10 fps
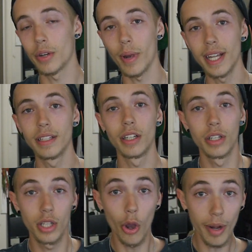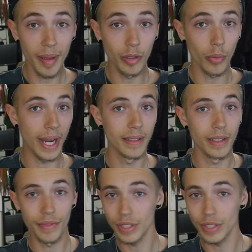great, could have been great.